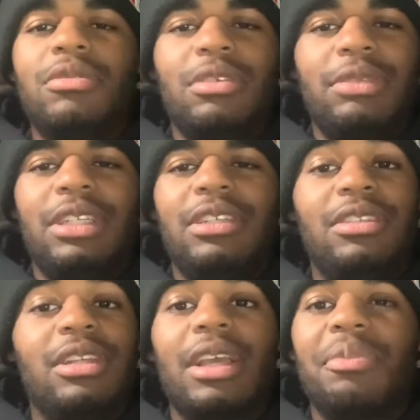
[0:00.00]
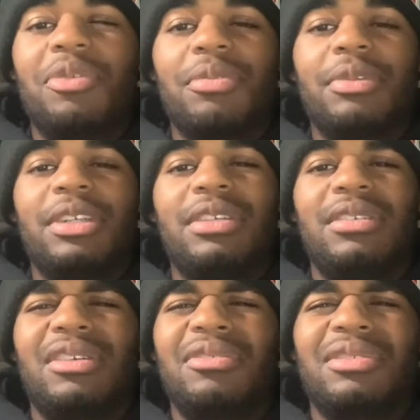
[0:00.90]
we need you to get more money.
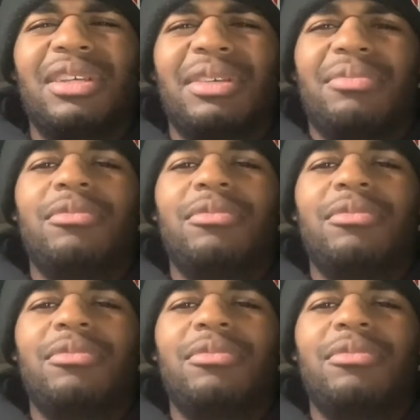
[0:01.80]
And I was like,